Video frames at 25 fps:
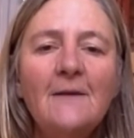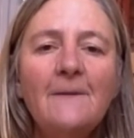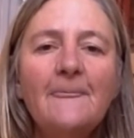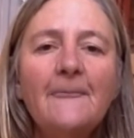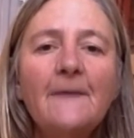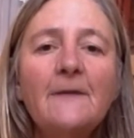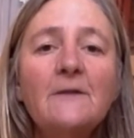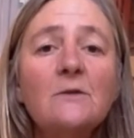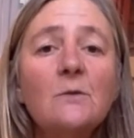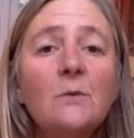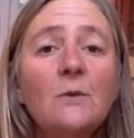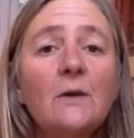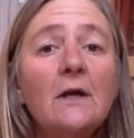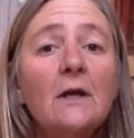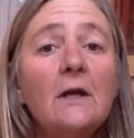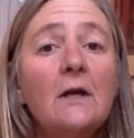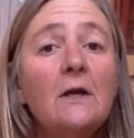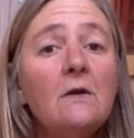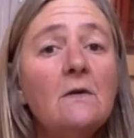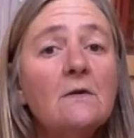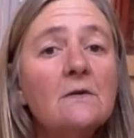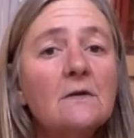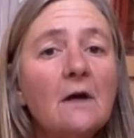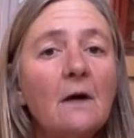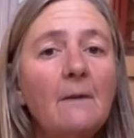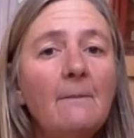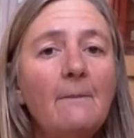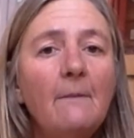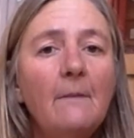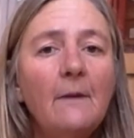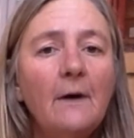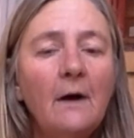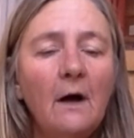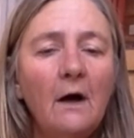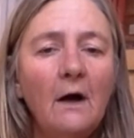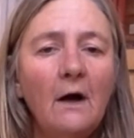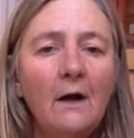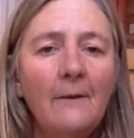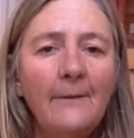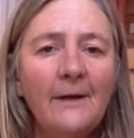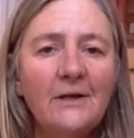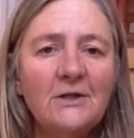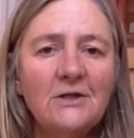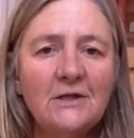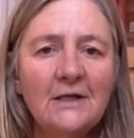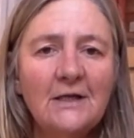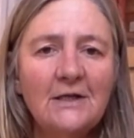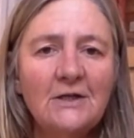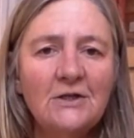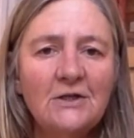So we're going to use our
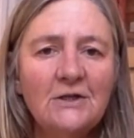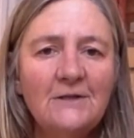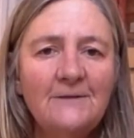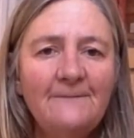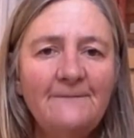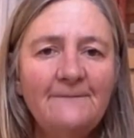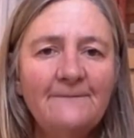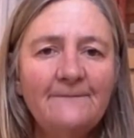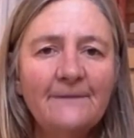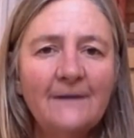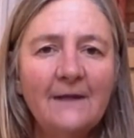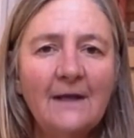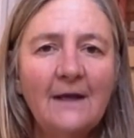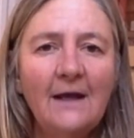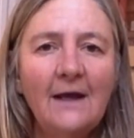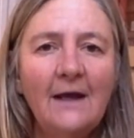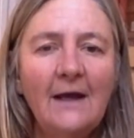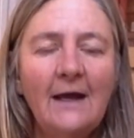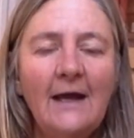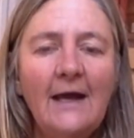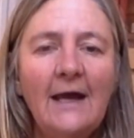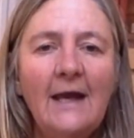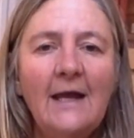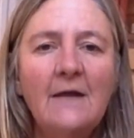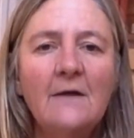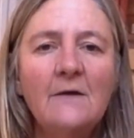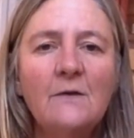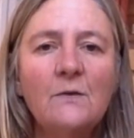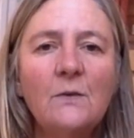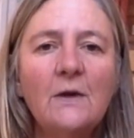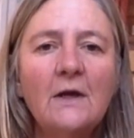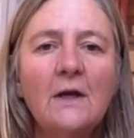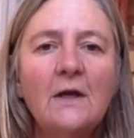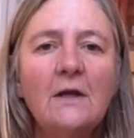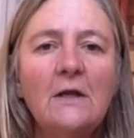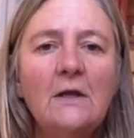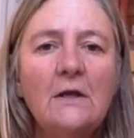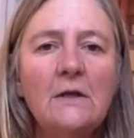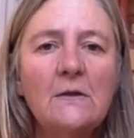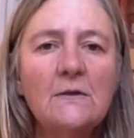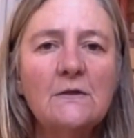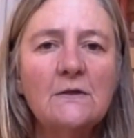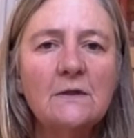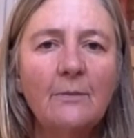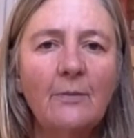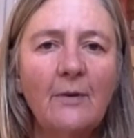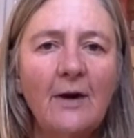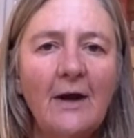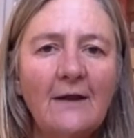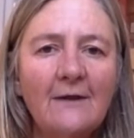imagination, and we're going to use
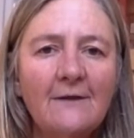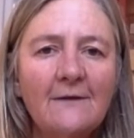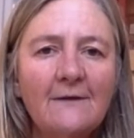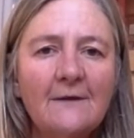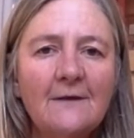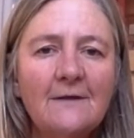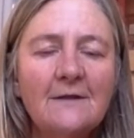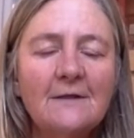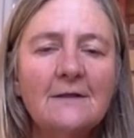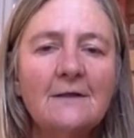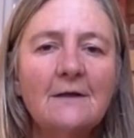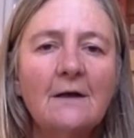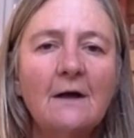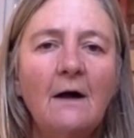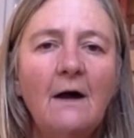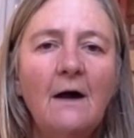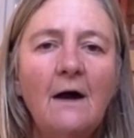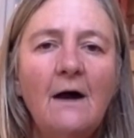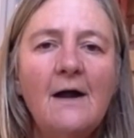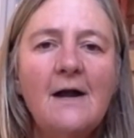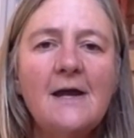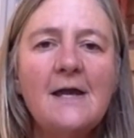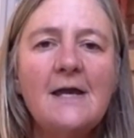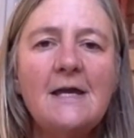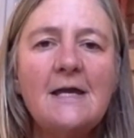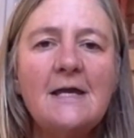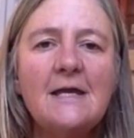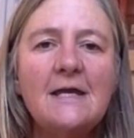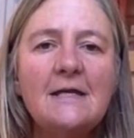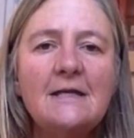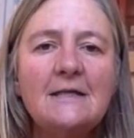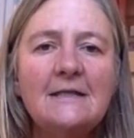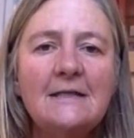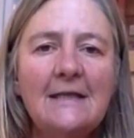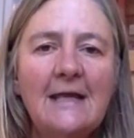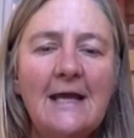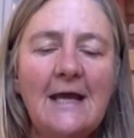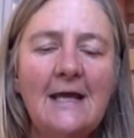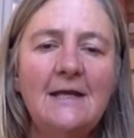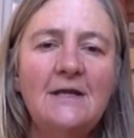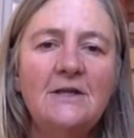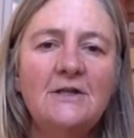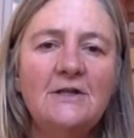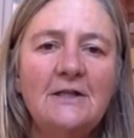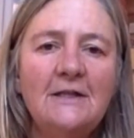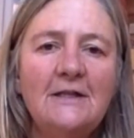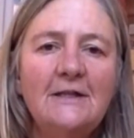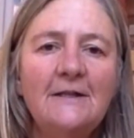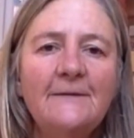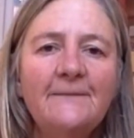the breath to guide the
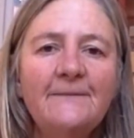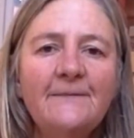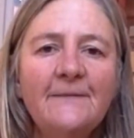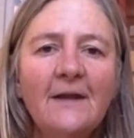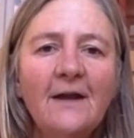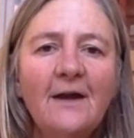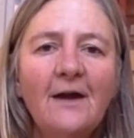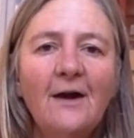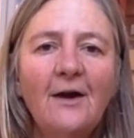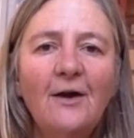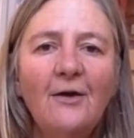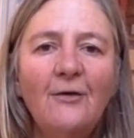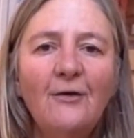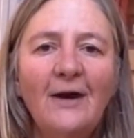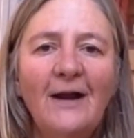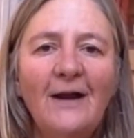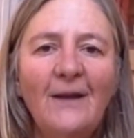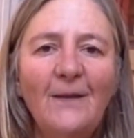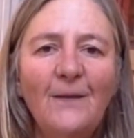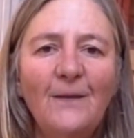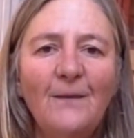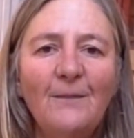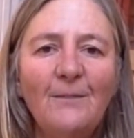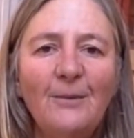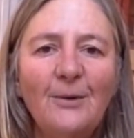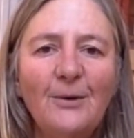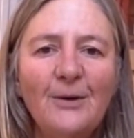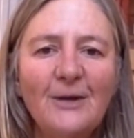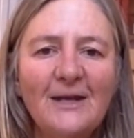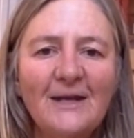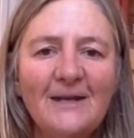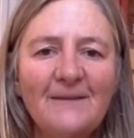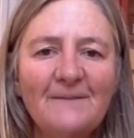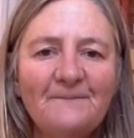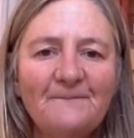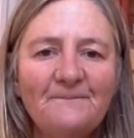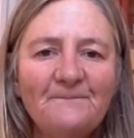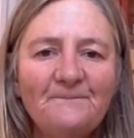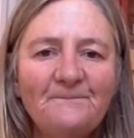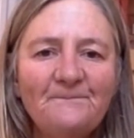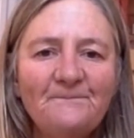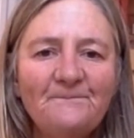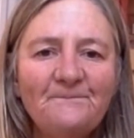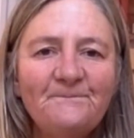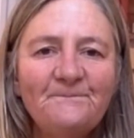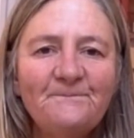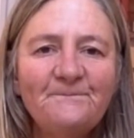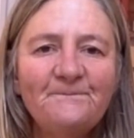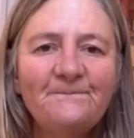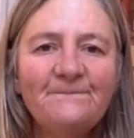energy around the body.
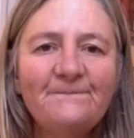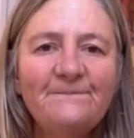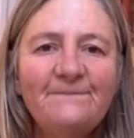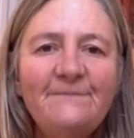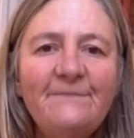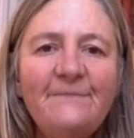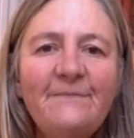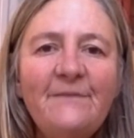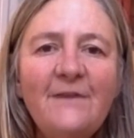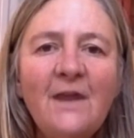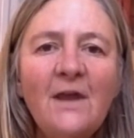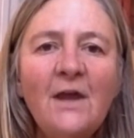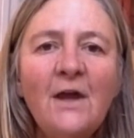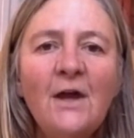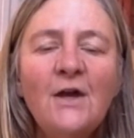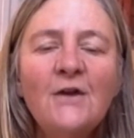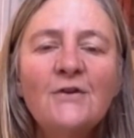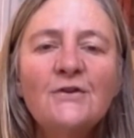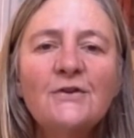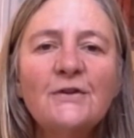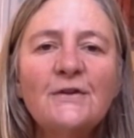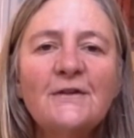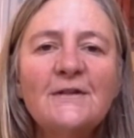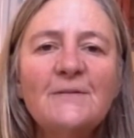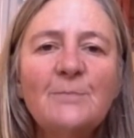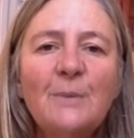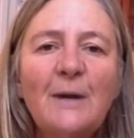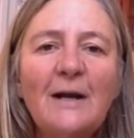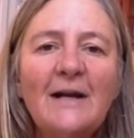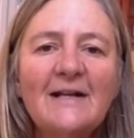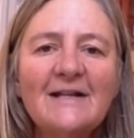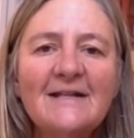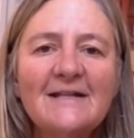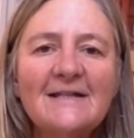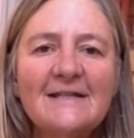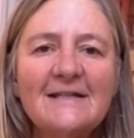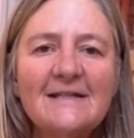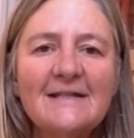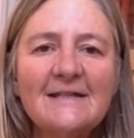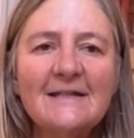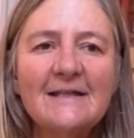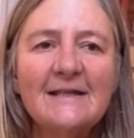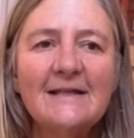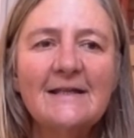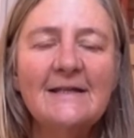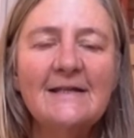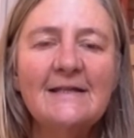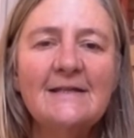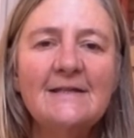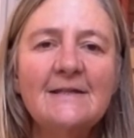So this practice
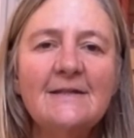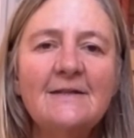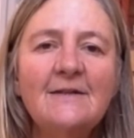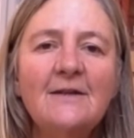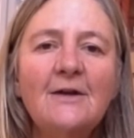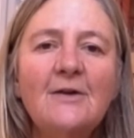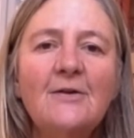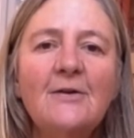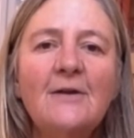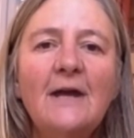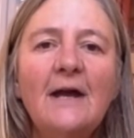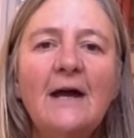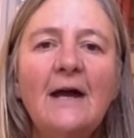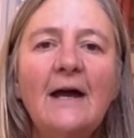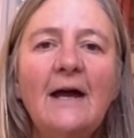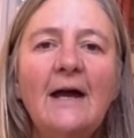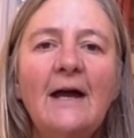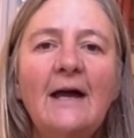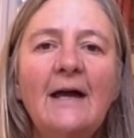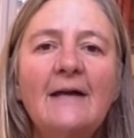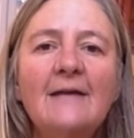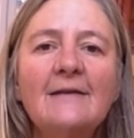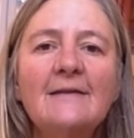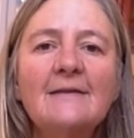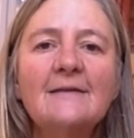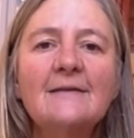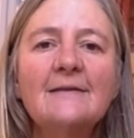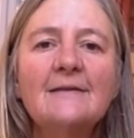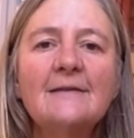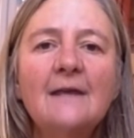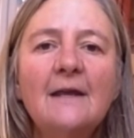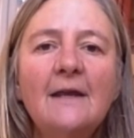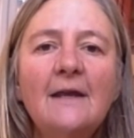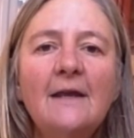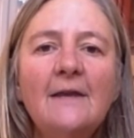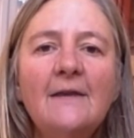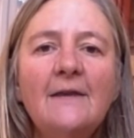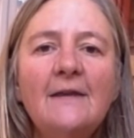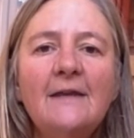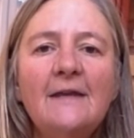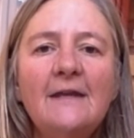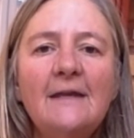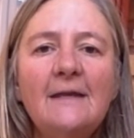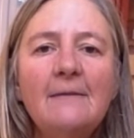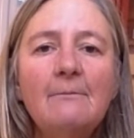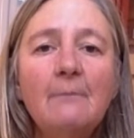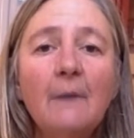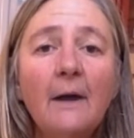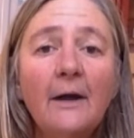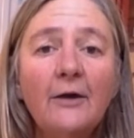is known as the
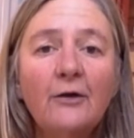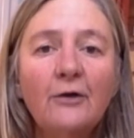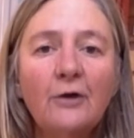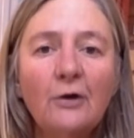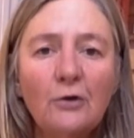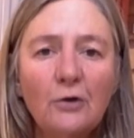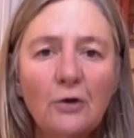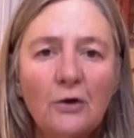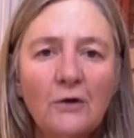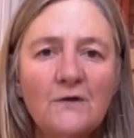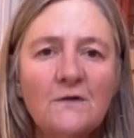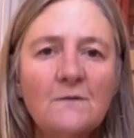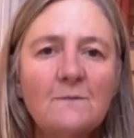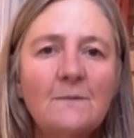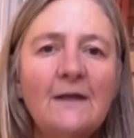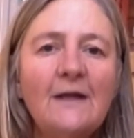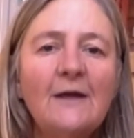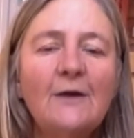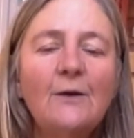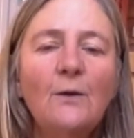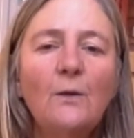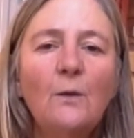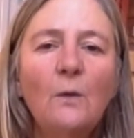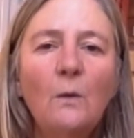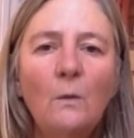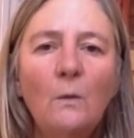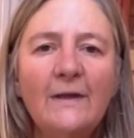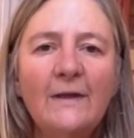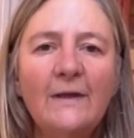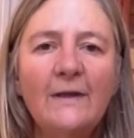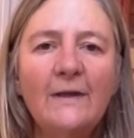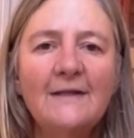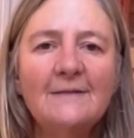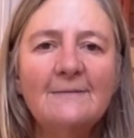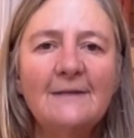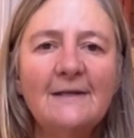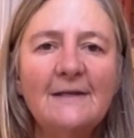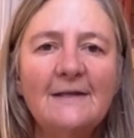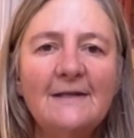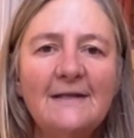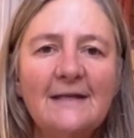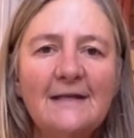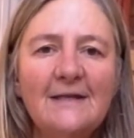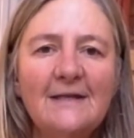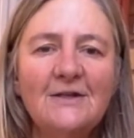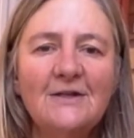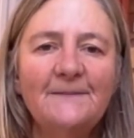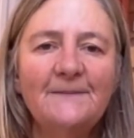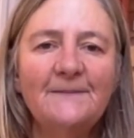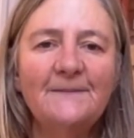Microcosmic Orbit
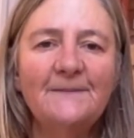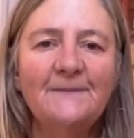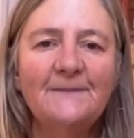Meditation,